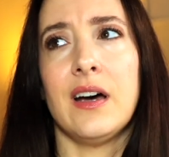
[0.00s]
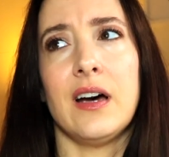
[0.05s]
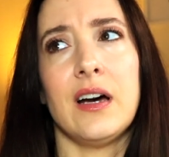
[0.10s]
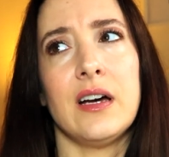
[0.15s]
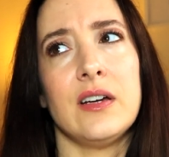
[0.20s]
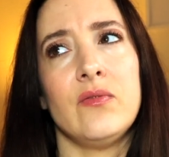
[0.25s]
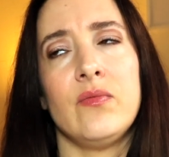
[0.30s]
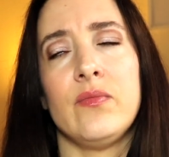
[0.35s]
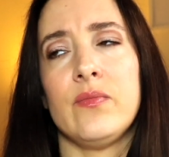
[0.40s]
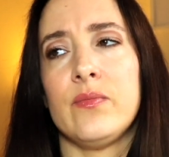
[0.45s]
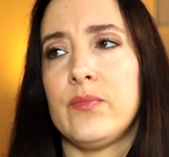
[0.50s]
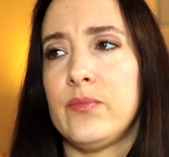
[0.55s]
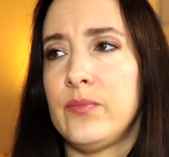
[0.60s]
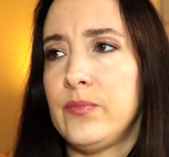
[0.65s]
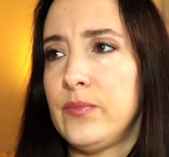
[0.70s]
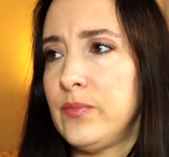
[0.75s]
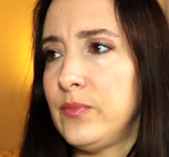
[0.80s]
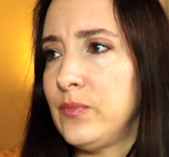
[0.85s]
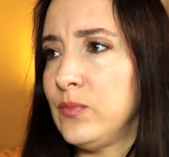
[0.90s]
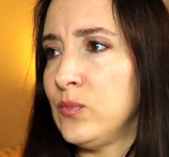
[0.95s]
I
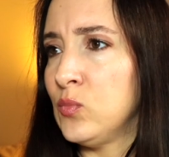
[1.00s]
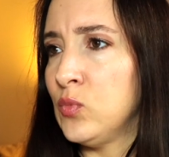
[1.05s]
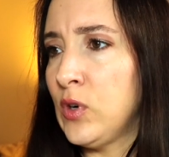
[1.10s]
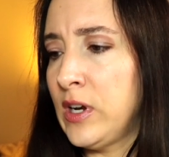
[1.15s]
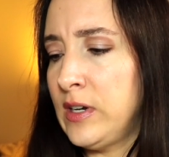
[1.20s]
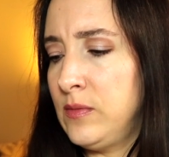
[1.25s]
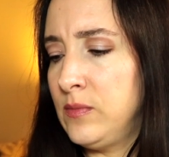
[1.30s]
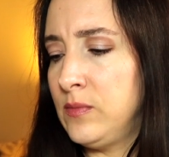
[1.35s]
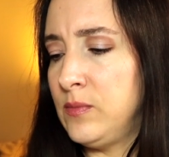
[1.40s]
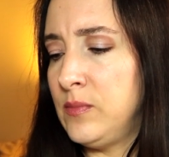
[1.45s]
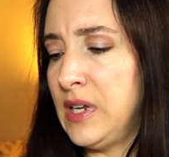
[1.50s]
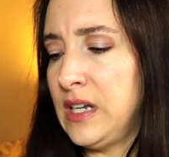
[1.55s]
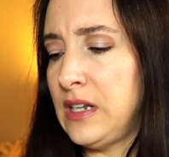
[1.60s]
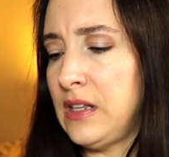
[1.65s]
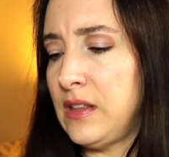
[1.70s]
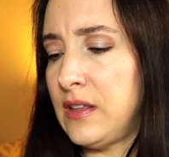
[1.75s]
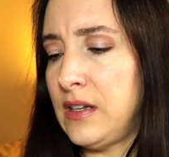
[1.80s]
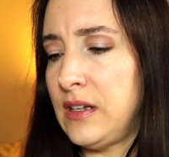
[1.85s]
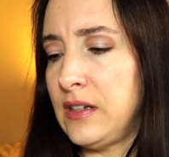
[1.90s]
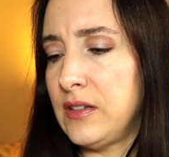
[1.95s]
read
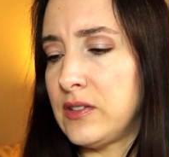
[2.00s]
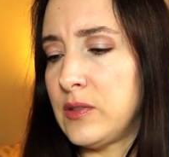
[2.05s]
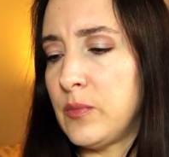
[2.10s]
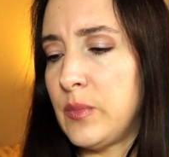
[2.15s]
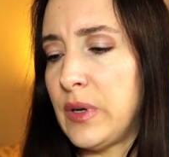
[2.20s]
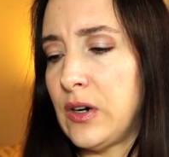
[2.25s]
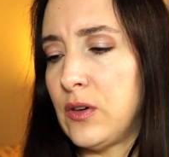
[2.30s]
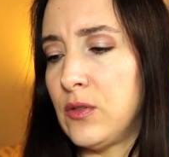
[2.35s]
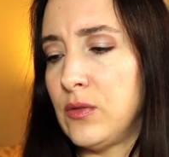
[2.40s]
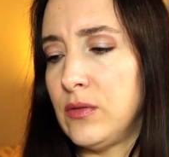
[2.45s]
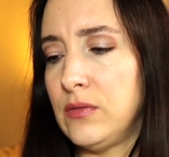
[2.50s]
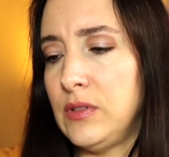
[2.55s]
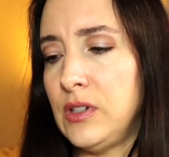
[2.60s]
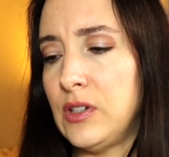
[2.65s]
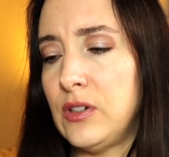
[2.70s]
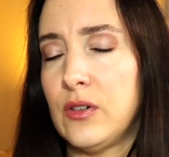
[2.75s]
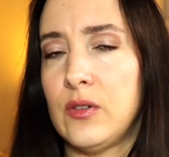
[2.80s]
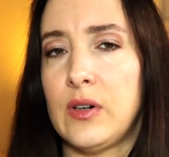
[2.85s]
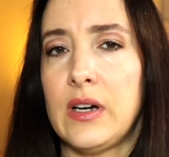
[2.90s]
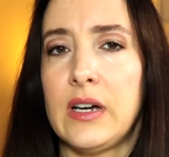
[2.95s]
many things about
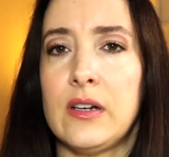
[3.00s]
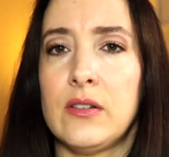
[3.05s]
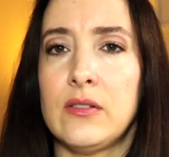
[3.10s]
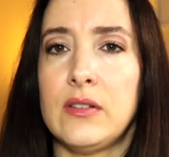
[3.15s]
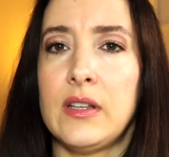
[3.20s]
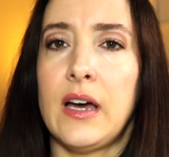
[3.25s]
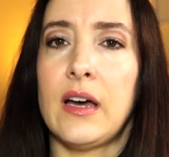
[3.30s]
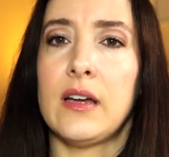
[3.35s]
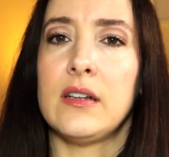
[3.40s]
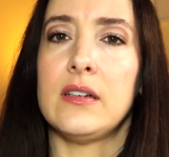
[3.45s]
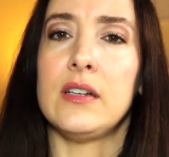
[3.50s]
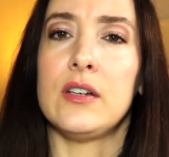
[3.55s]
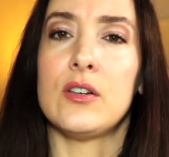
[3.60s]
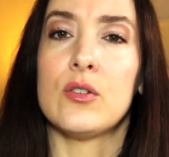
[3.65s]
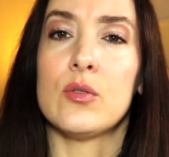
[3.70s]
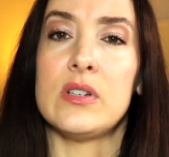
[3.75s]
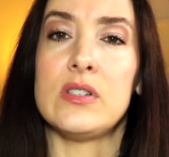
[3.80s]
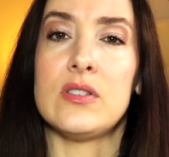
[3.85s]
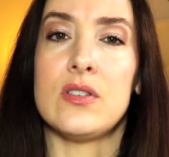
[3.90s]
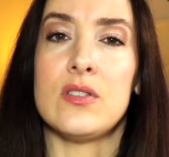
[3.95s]
how that
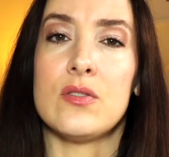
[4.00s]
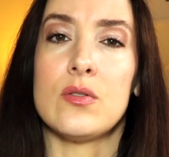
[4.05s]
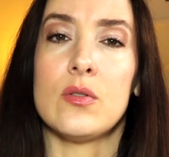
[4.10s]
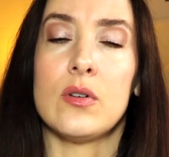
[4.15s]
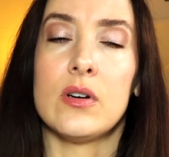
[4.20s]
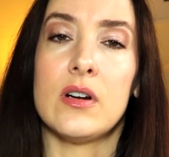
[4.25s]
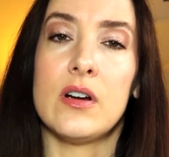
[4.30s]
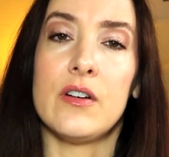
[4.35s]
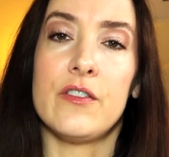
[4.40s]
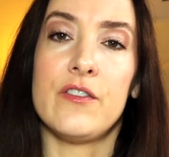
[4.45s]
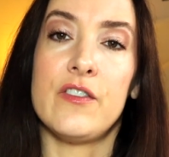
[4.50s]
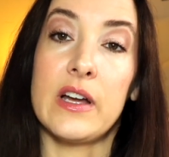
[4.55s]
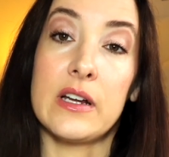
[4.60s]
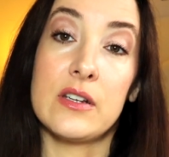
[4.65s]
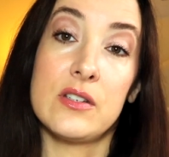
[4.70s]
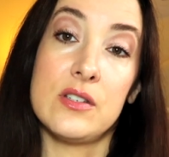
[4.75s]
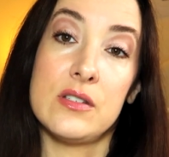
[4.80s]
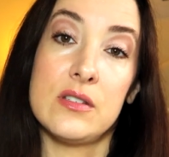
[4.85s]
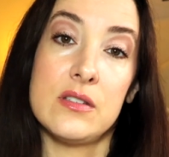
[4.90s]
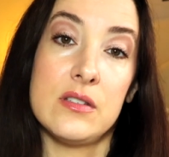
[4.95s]
increases or
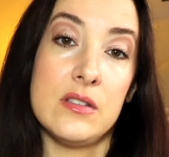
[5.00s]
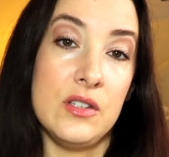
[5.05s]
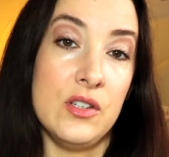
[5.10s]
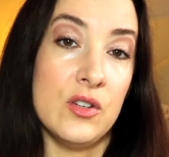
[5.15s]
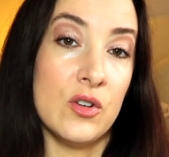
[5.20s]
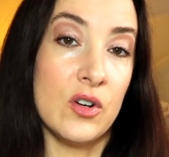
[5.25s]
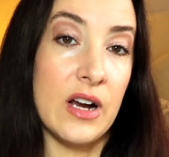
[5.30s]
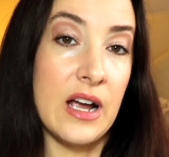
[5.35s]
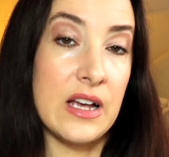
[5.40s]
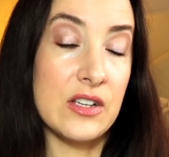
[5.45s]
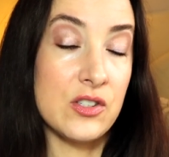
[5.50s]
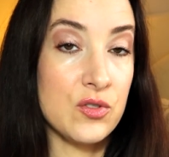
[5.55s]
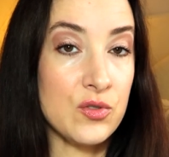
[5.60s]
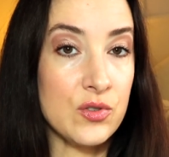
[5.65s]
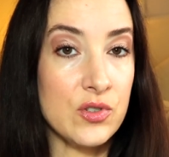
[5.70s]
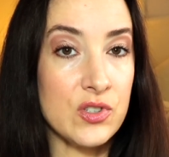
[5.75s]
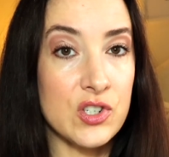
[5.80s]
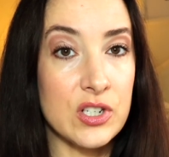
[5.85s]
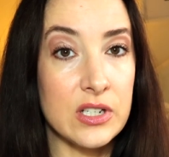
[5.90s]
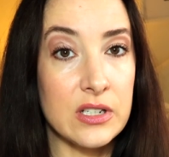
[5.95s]
affects your
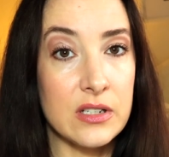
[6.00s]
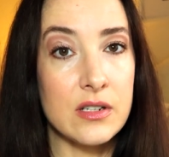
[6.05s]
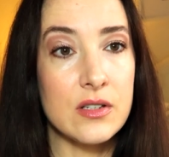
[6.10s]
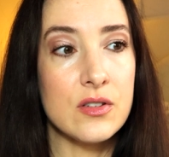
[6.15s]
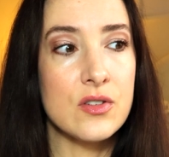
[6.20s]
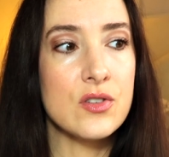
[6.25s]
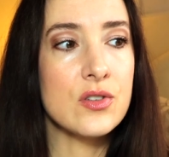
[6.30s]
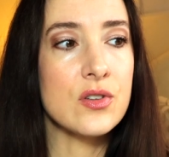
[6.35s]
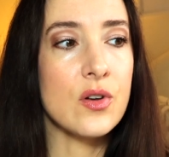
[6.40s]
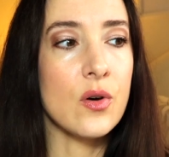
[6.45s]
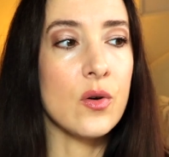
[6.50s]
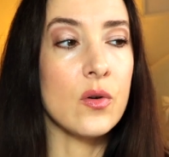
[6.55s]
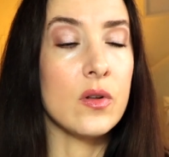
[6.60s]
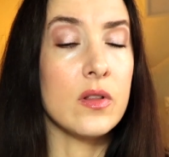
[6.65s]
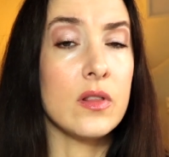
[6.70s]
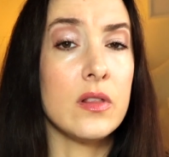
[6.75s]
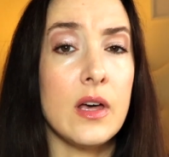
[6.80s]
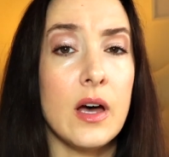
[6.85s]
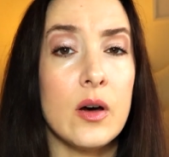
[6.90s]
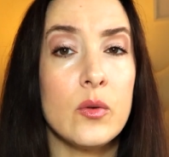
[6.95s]
estrogen, so
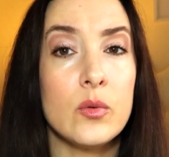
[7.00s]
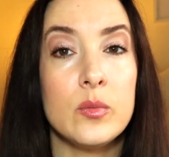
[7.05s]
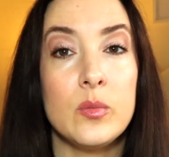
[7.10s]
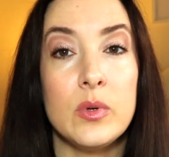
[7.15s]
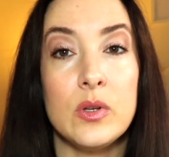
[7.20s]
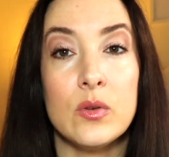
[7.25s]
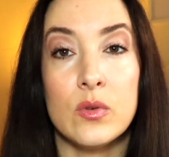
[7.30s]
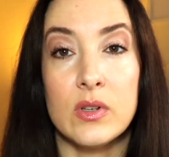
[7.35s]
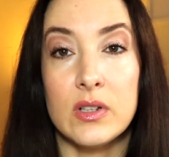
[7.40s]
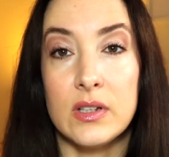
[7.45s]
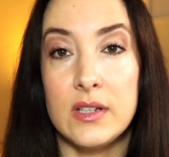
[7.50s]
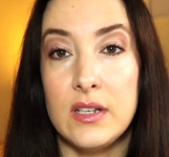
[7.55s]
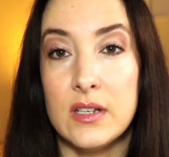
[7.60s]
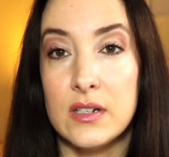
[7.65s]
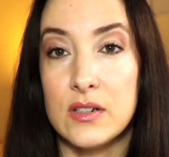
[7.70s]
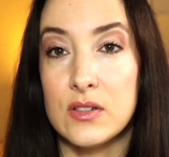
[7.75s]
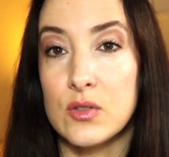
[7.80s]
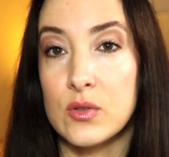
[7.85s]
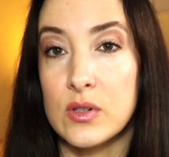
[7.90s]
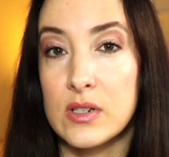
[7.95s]
that would be really
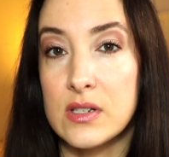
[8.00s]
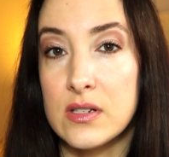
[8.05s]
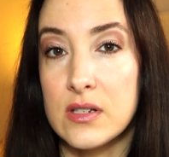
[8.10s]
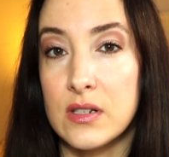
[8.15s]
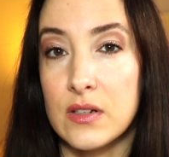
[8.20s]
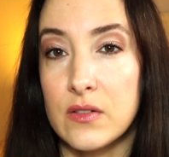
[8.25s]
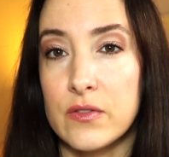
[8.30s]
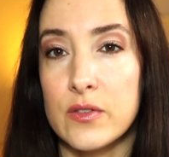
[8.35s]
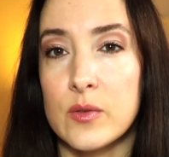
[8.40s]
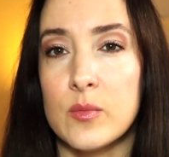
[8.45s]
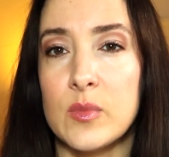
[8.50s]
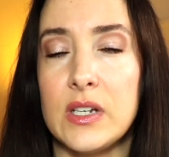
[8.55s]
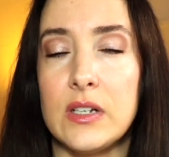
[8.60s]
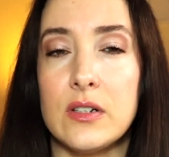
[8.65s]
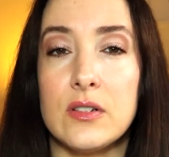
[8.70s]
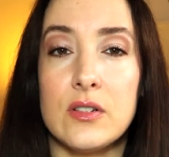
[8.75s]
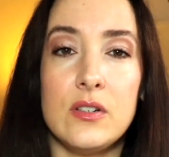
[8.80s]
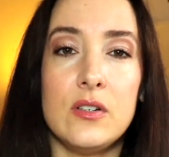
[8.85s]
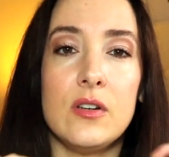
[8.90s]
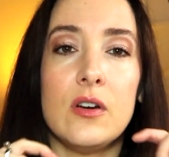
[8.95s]
interesting for
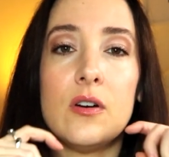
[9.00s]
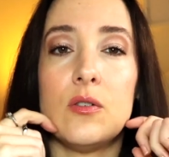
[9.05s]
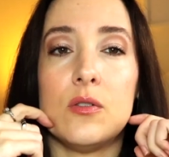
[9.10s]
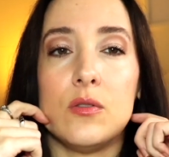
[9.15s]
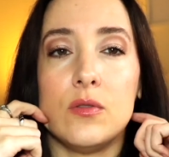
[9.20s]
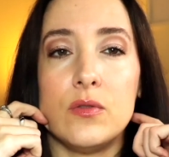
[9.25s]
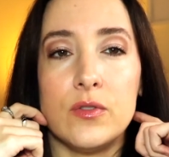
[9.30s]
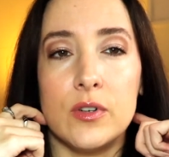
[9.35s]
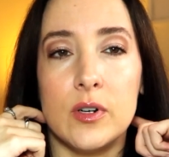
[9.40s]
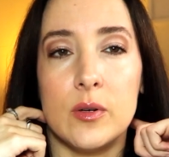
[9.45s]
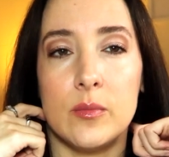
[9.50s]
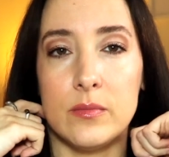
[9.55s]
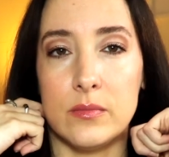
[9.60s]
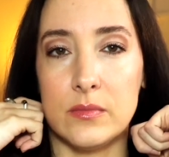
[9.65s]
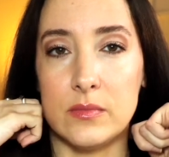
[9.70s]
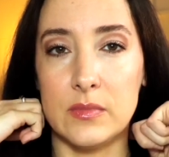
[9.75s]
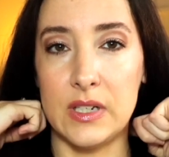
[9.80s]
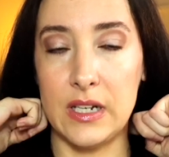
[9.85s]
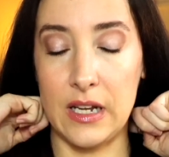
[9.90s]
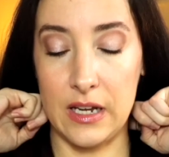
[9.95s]
me to know
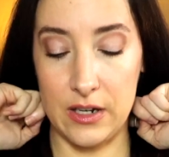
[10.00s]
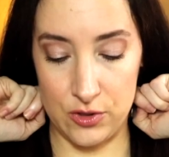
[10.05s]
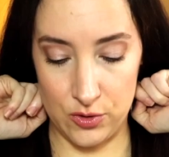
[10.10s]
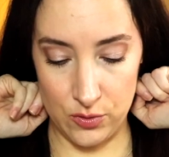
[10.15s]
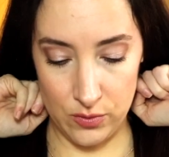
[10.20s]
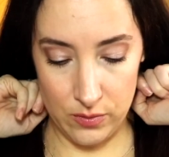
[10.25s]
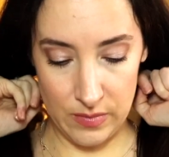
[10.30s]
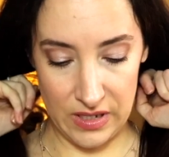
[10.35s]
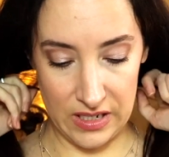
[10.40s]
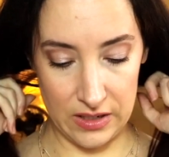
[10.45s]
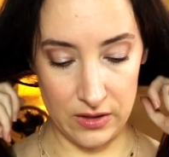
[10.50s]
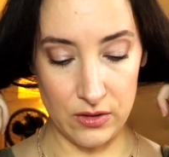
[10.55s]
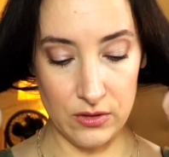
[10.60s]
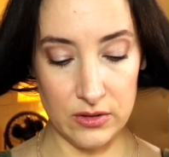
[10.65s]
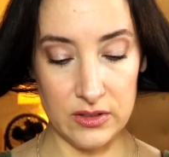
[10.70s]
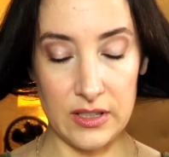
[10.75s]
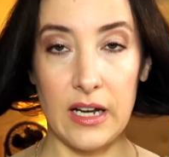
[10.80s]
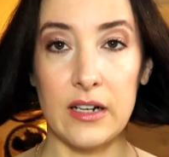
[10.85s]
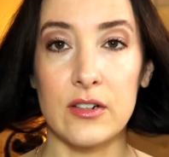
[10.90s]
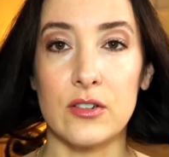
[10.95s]
from an actual
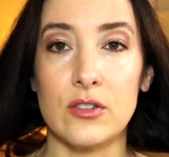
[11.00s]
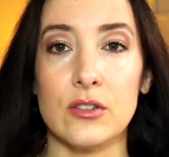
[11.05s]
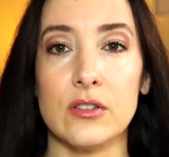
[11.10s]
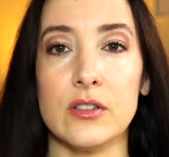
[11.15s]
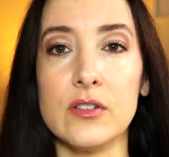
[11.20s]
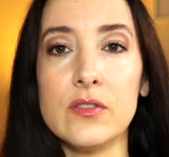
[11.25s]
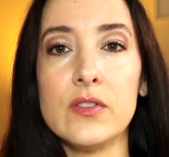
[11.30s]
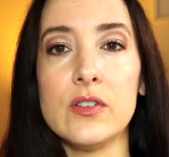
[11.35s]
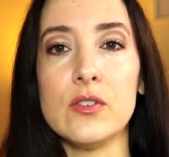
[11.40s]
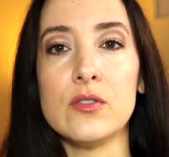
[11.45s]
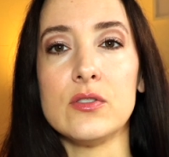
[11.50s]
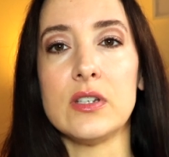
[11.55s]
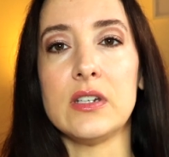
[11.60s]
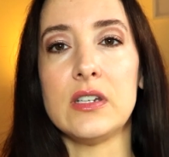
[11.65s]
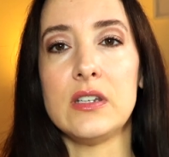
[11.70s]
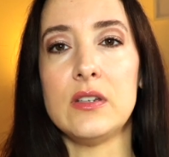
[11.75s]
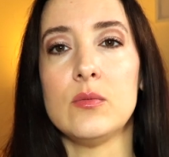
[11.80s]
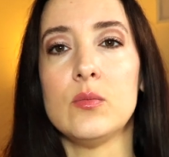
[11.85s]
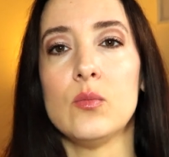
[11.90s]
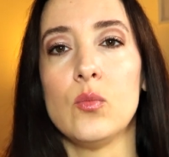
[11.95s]
medical doctor if there's
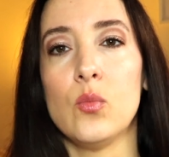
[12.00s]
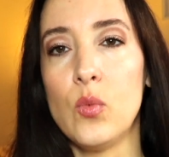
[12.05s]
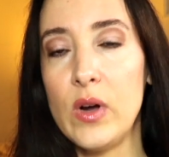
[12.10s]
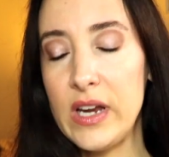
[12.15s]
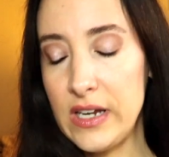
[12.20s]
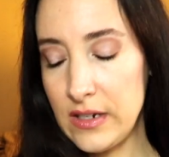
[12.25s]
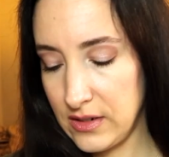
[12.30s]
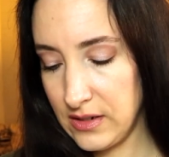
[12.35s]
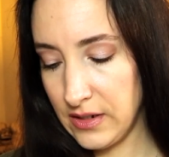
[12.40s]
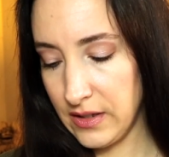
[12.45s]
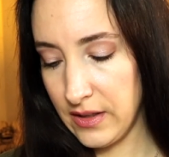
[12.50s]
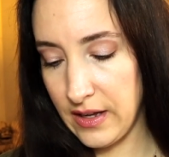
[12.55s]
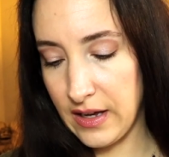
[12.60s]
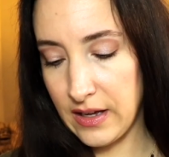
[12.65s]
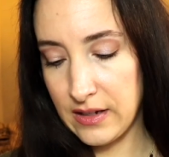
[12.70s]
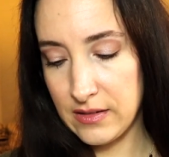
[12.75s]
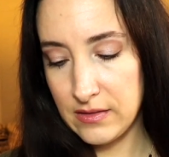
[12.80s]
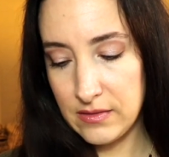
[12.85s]
any weight to that.